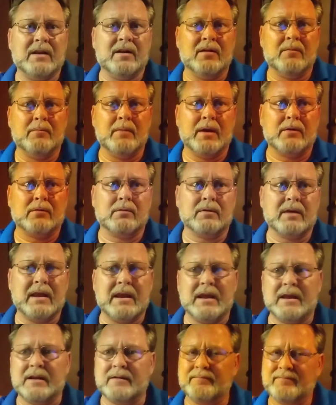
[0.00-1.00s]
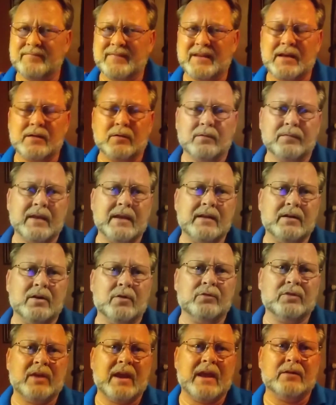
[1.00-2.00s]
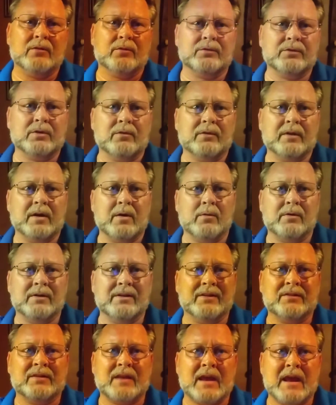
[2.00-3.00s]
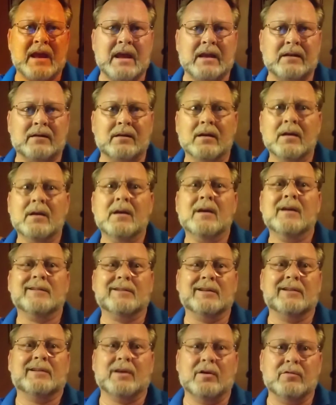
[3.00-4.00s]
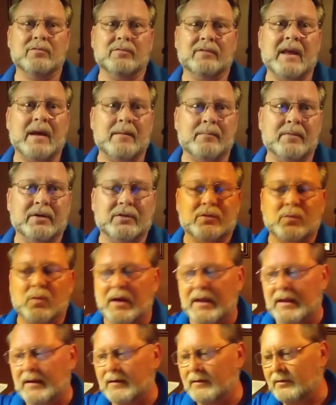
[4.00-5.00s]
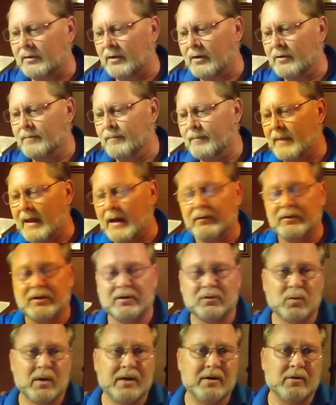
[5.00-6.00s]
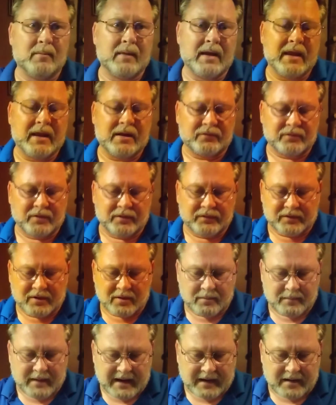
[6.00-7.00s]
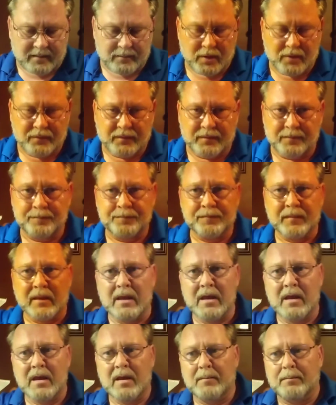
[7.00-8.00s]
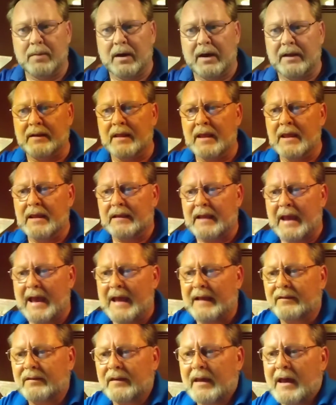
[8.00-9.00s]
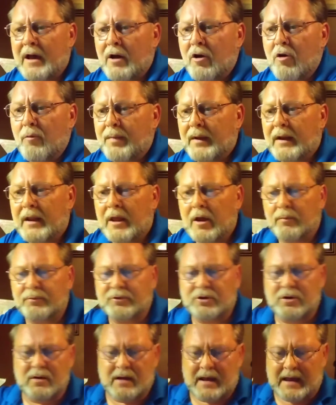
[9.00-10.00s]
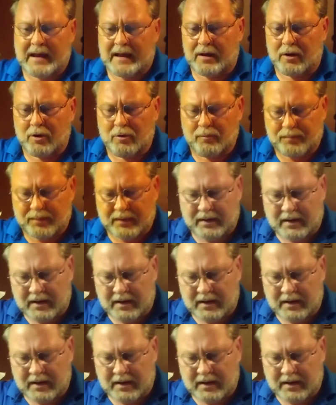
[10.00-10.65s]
in a metal can, I don't think those handles on there were designed to tote that much weight. So I'll just wait on my hand trucks to come back and move them. But guys, I hope it helped you. I hope